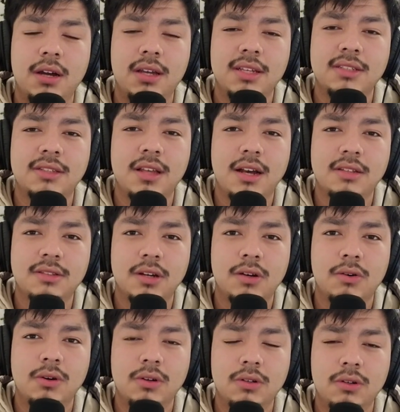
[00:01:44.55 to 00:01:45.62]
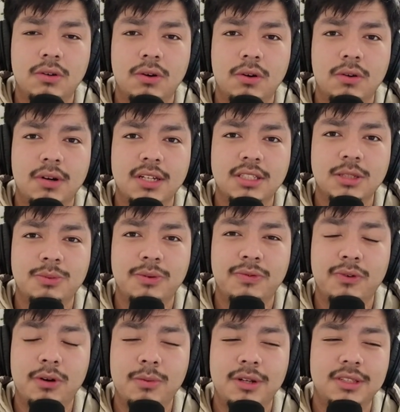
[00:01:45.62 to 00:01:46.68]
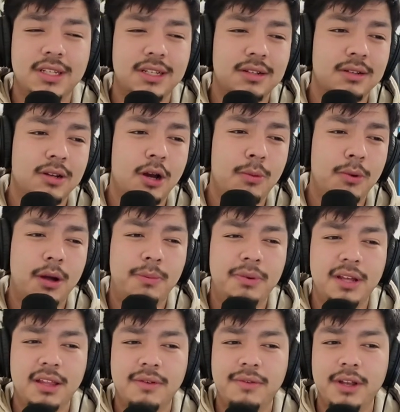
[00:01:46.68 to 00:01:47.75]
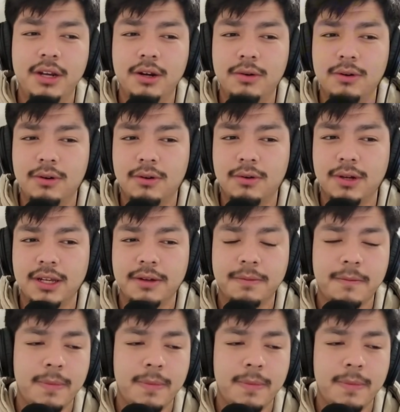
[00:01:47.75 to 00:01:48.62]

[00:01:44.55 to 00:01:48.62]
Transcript: his thoughts on Kron Gracie's performance, and I'll play the video real quick.